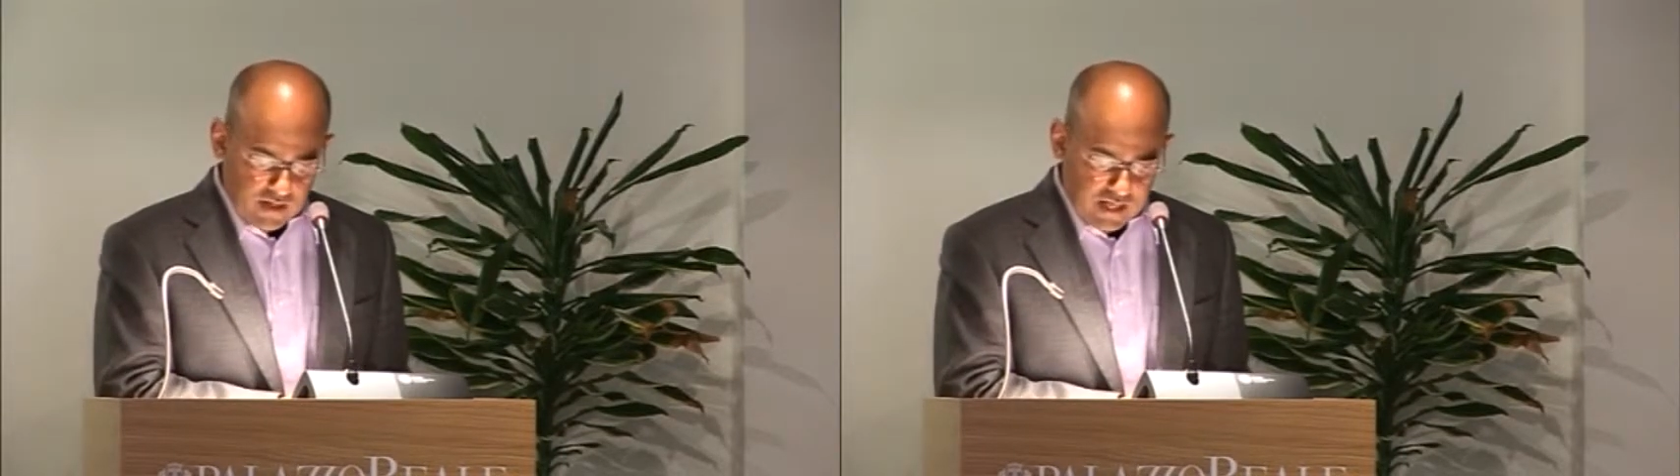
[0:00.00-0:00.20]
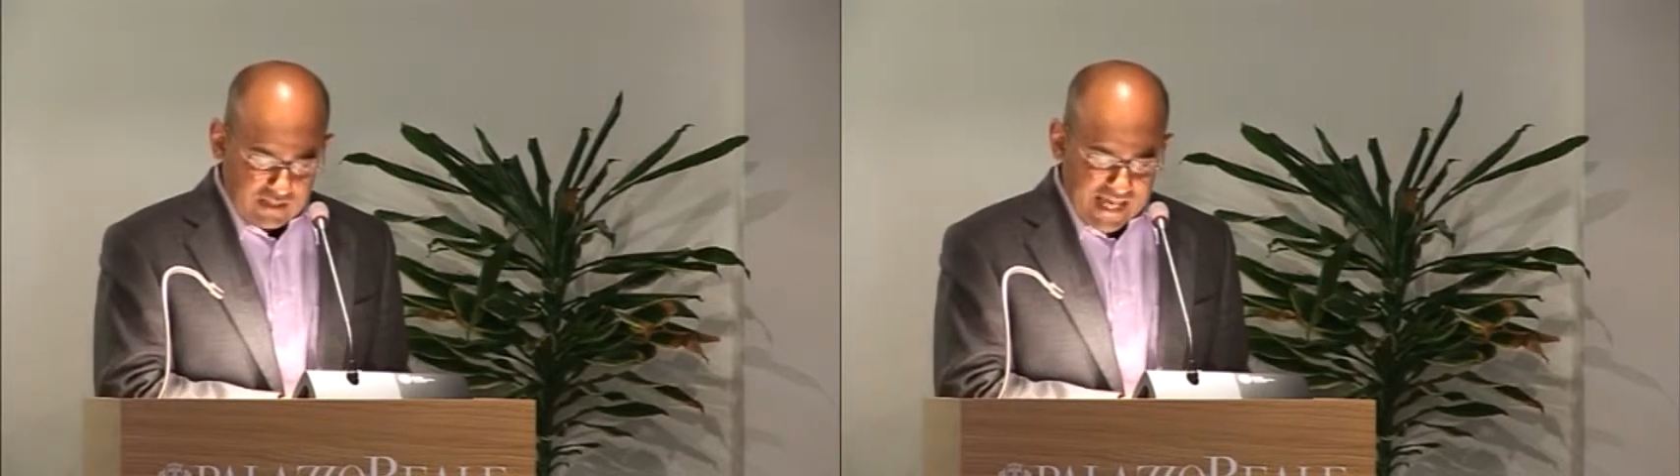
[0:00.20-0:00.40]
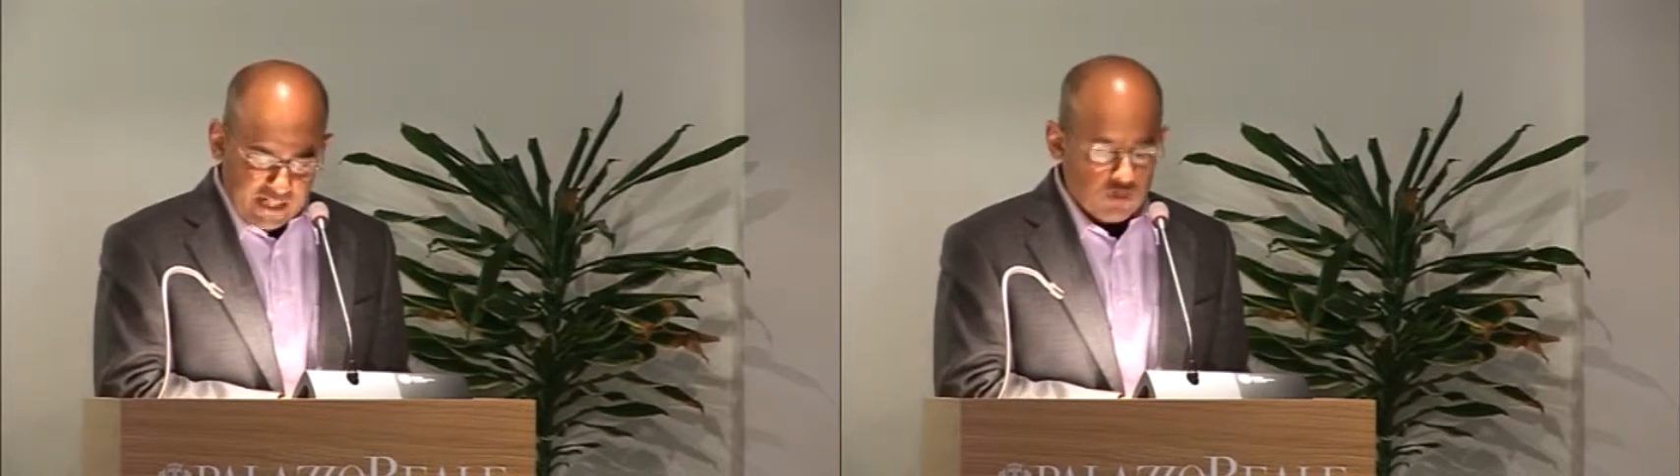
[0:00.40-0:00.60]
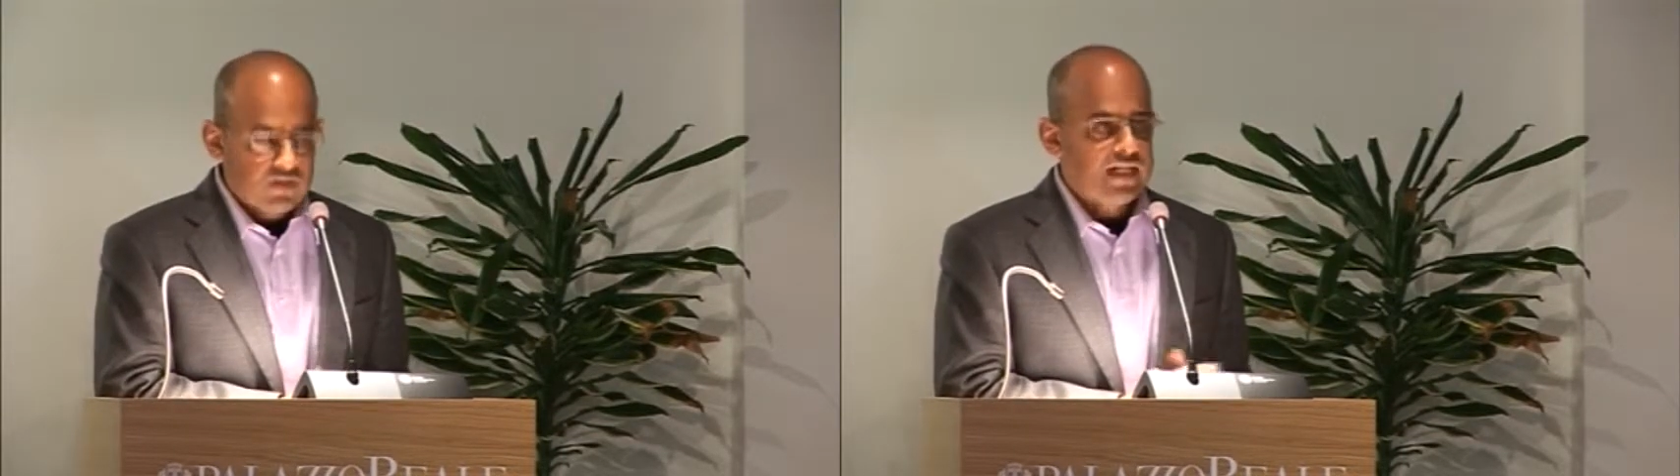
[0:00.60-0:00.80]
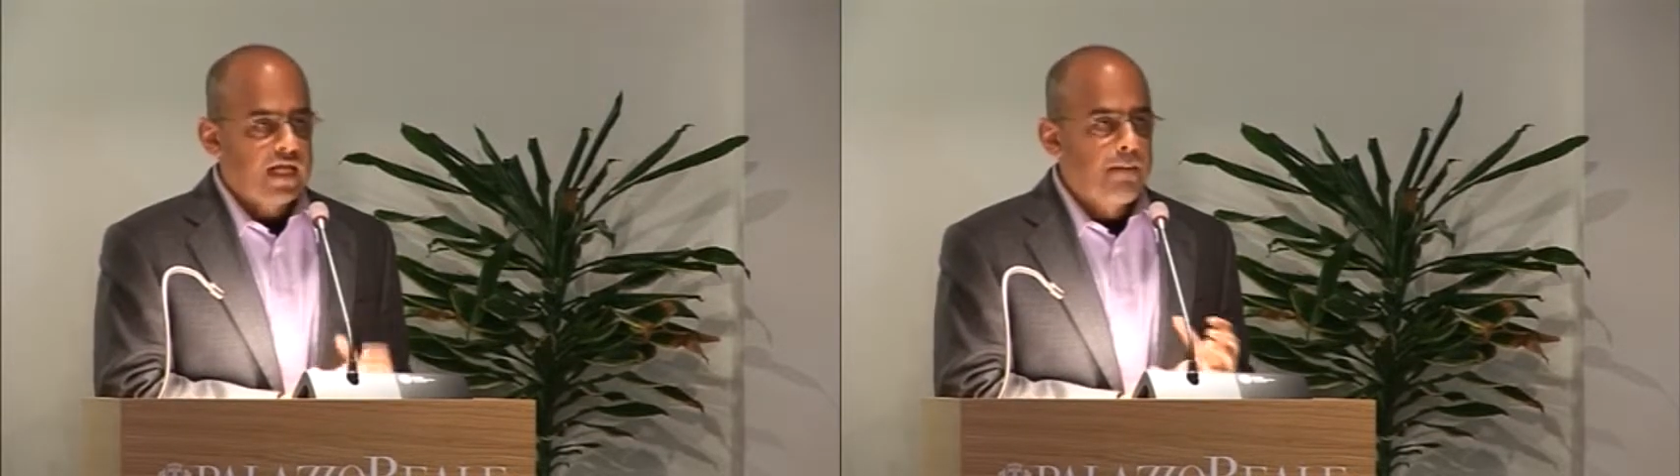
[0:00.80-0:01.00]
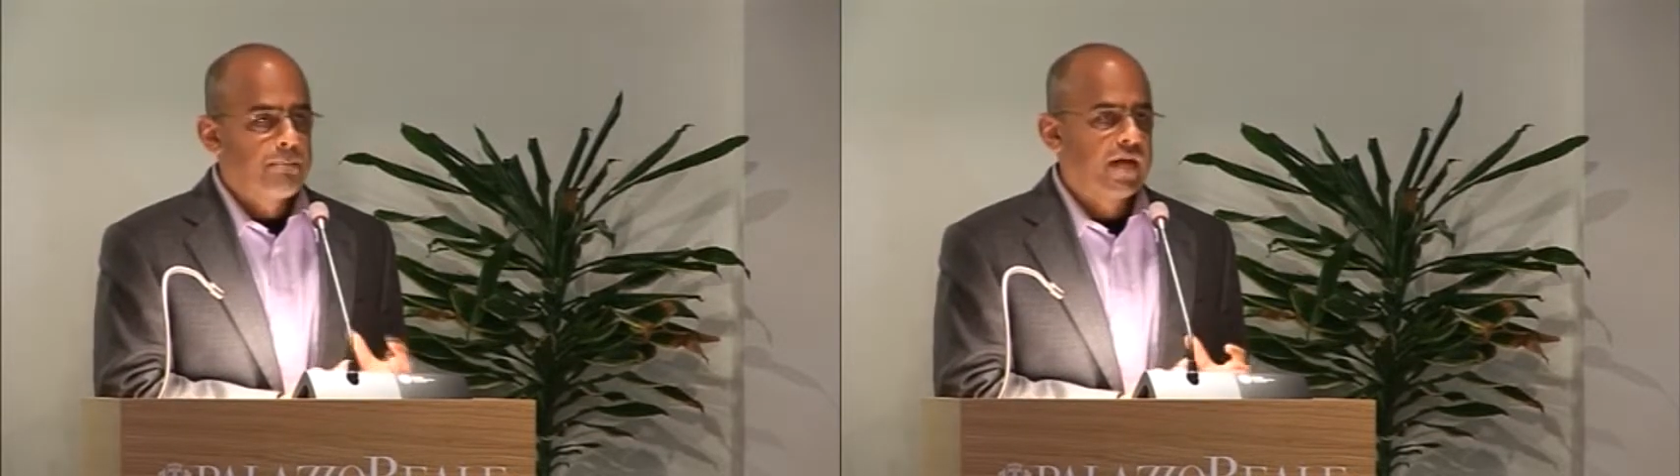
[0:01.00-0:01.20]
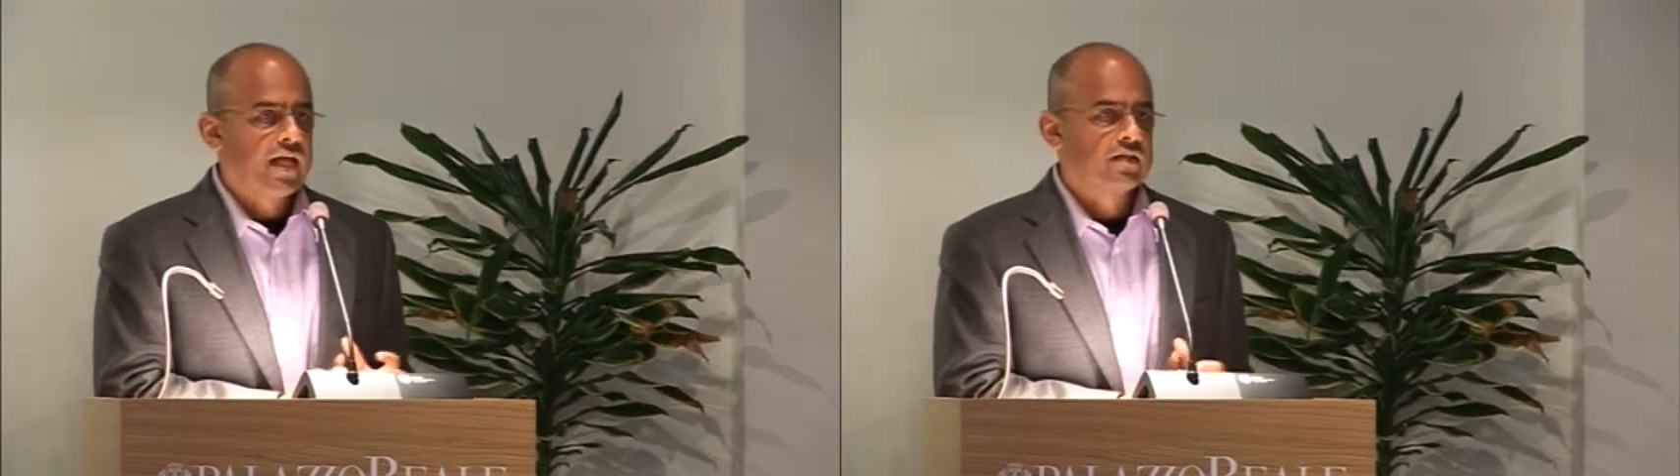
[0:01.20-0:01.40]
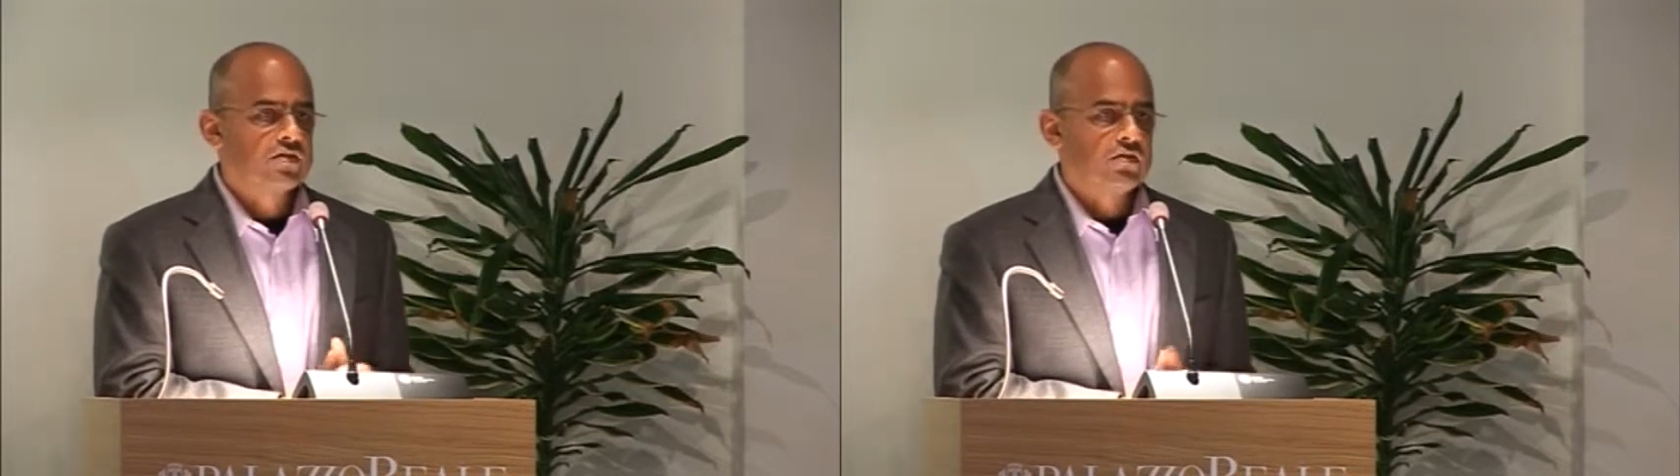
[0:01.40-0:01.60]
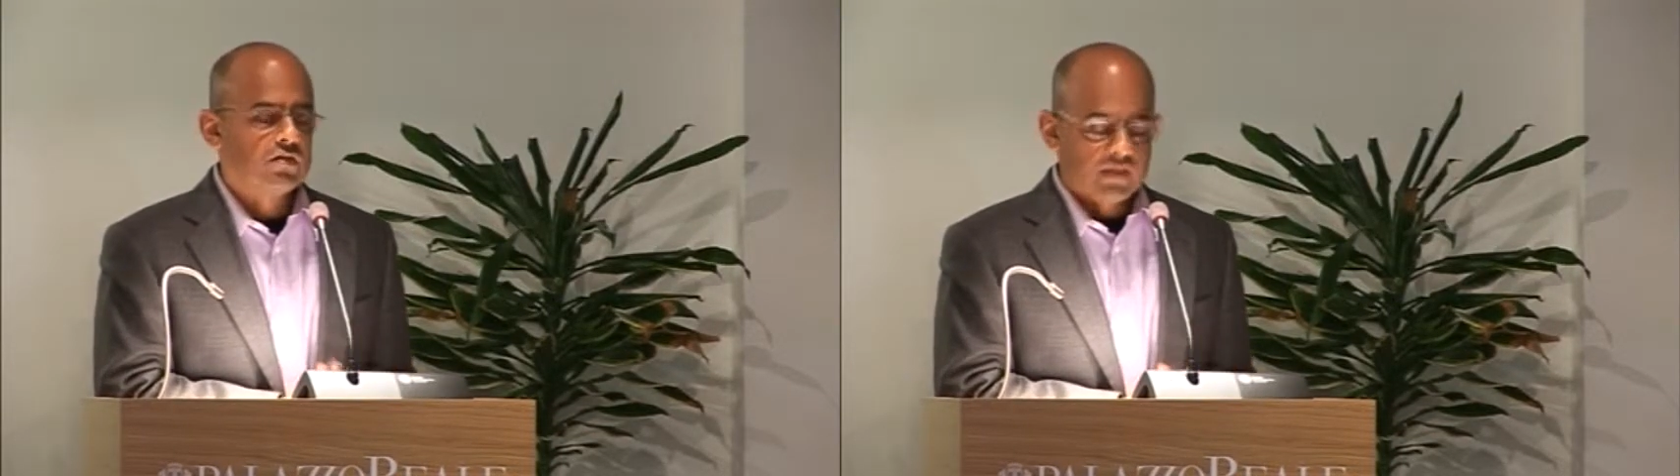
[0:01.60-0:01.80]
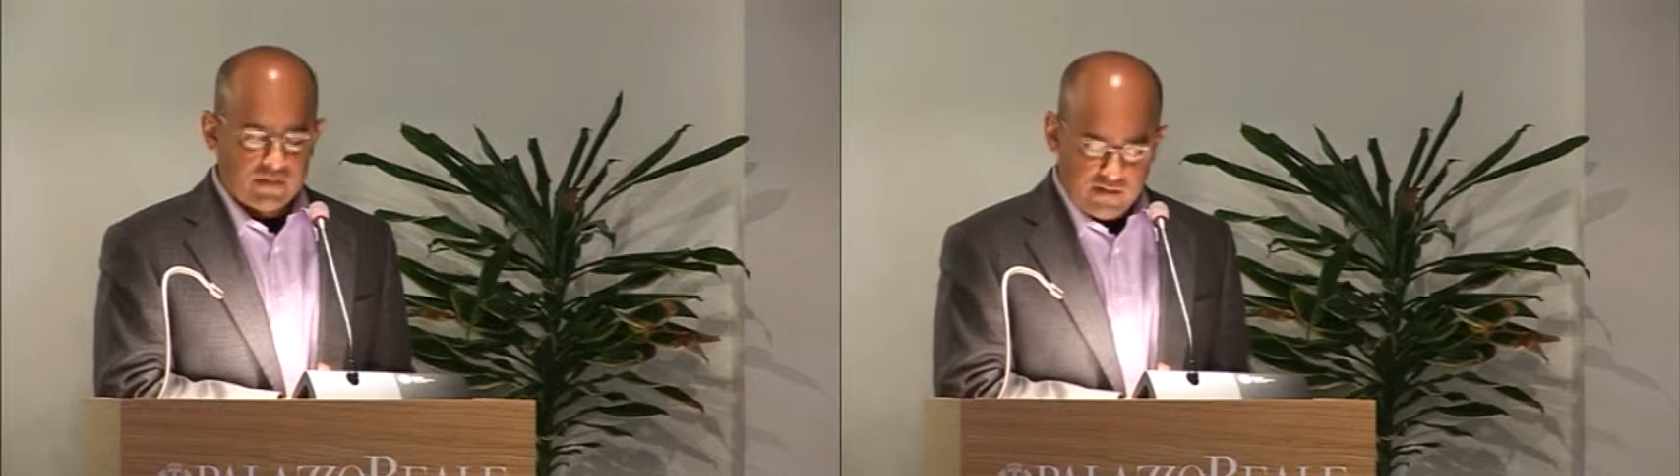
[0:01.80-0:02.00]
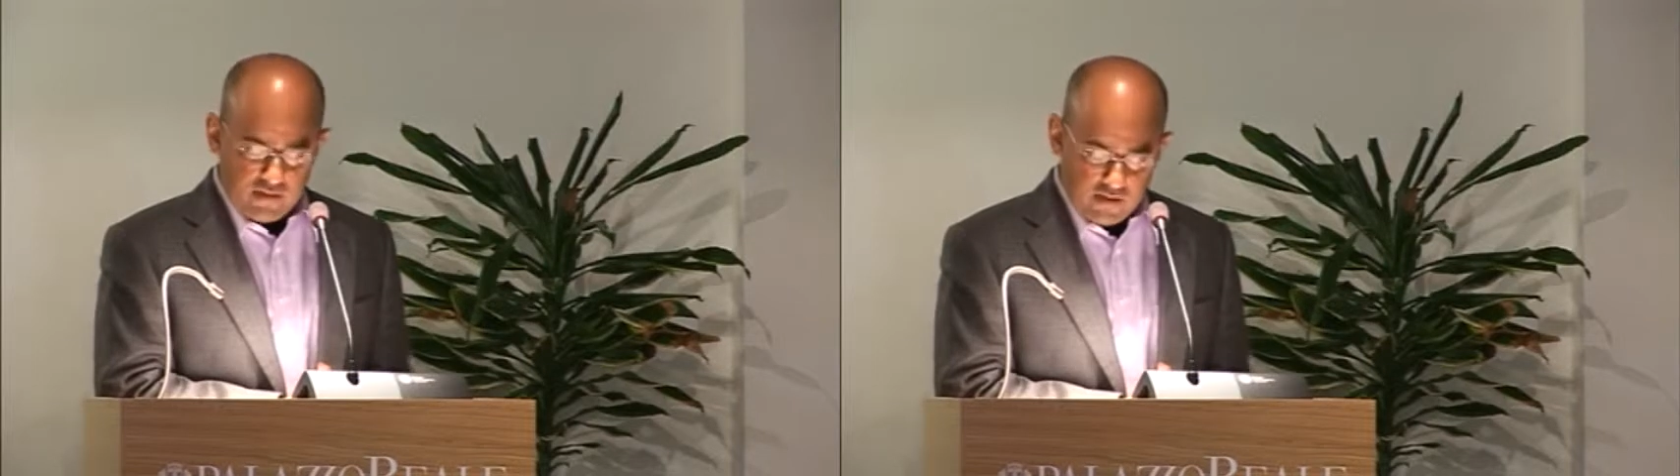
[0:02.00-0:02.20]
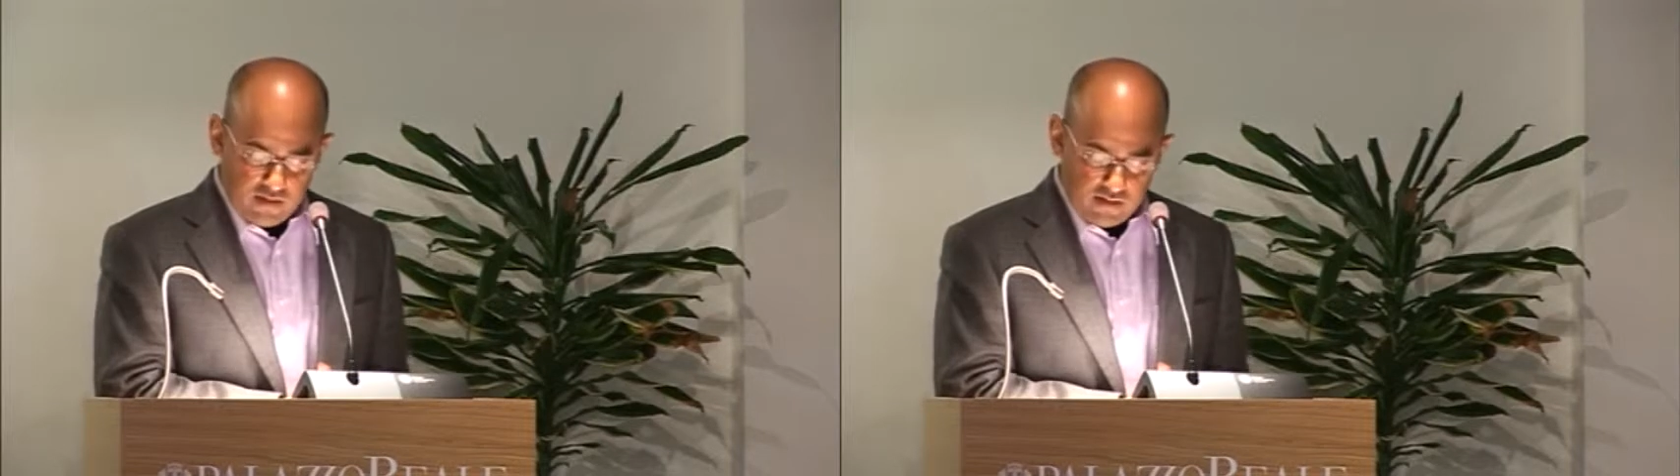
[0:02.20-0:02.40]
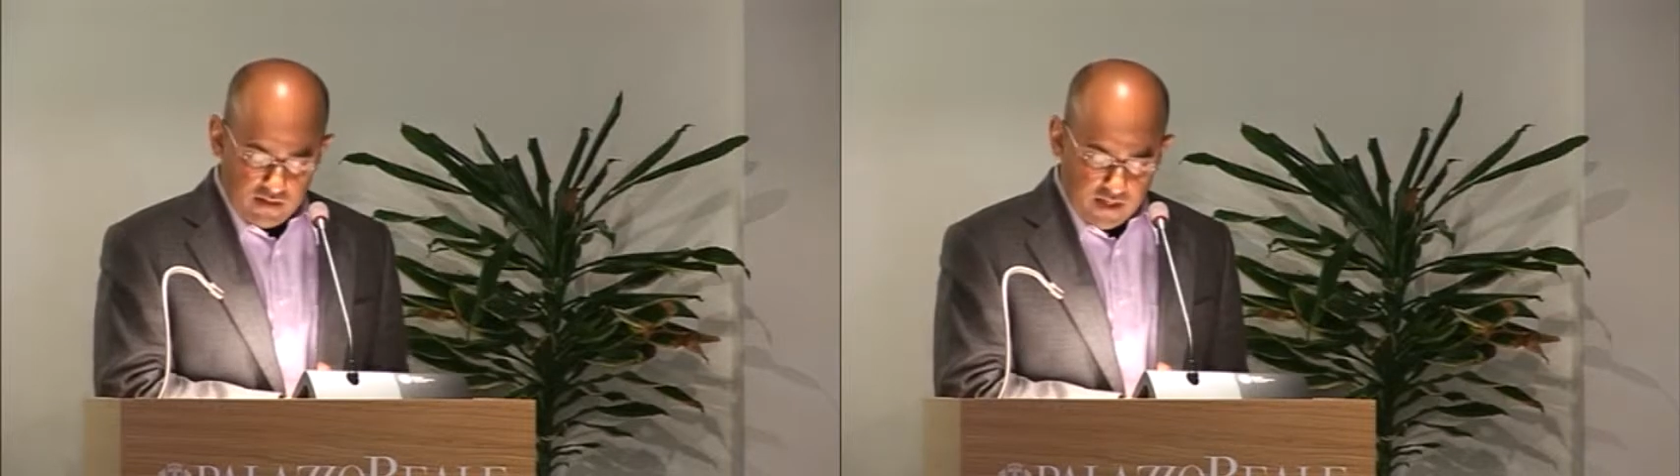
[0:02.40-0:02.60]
are the actual impacts on the city